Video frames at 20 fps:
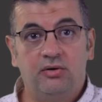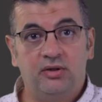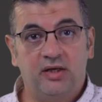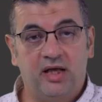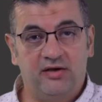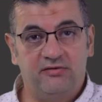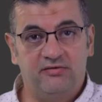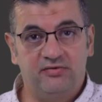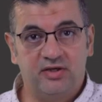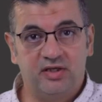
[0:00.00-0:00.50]
on
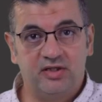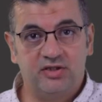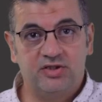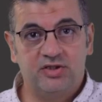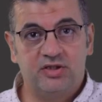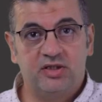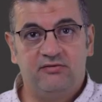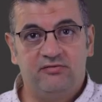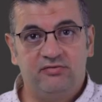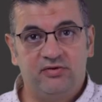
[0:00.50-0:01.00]
average,
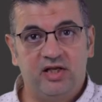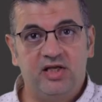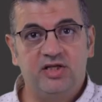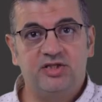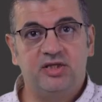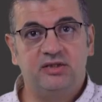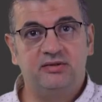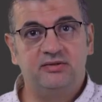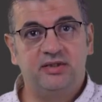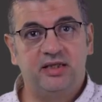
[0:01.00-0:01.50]

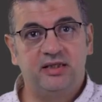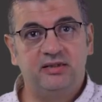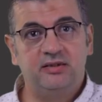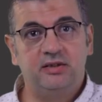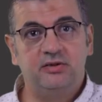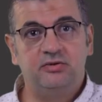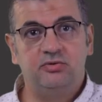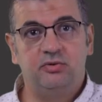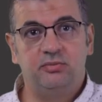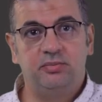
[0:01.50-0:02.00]
inflation
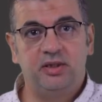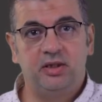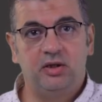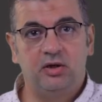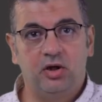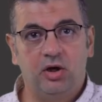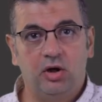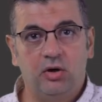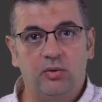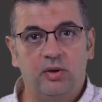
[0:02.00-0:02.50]
tended to be
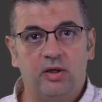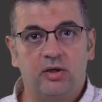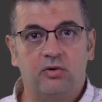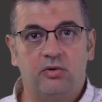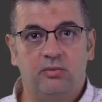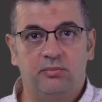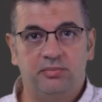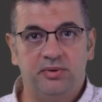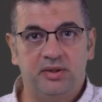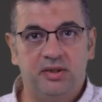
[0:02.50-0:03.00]
lower
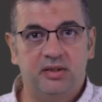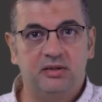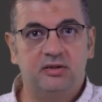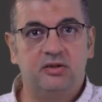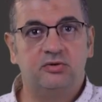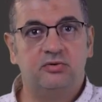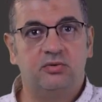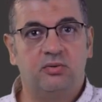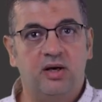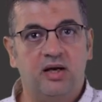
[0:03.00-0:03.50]

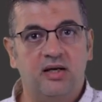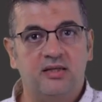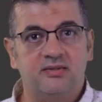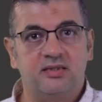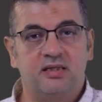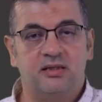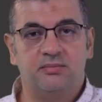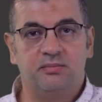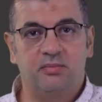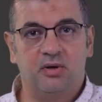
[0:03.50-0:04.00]
compared to
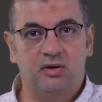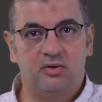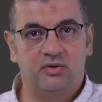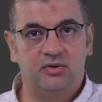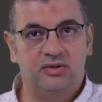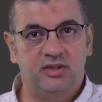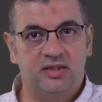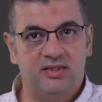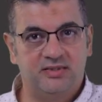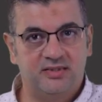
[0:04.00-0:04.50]
other
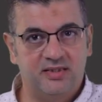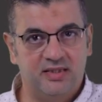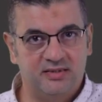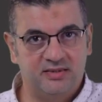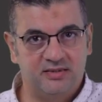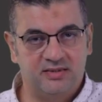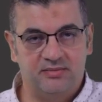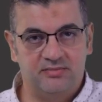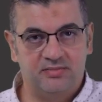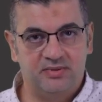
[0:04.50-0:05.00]
monetary
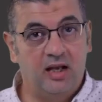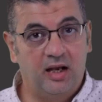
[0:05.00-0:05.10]
systems.